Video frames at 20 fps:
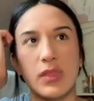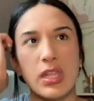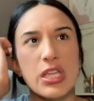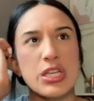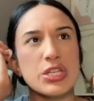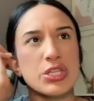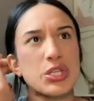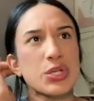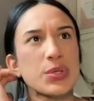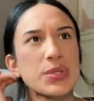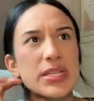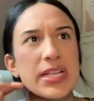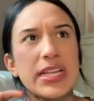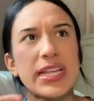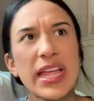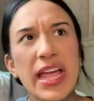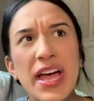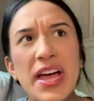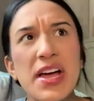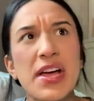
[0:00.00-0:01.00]
And she was like,
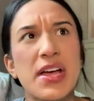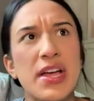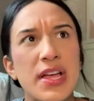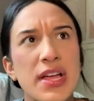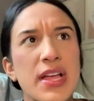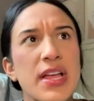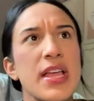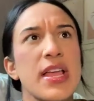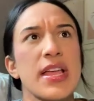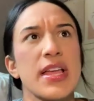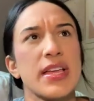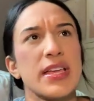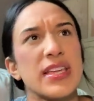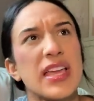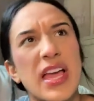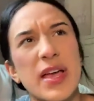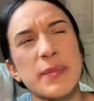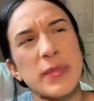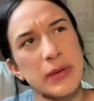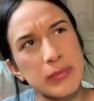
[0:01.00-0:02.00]
yeah,
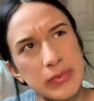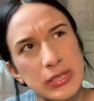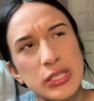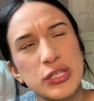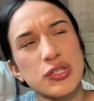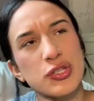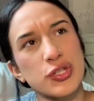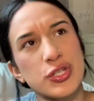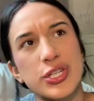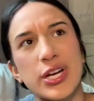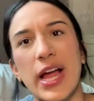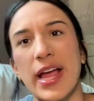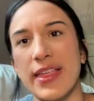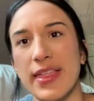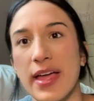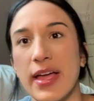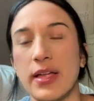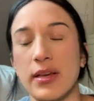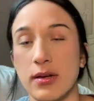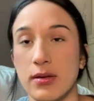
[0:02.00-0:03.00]
yeah, maybe you should try
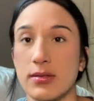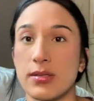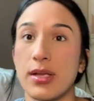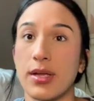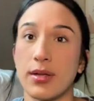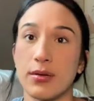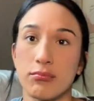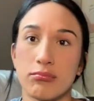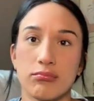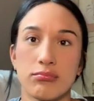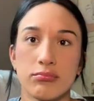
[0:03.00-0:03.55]
that. And I was like,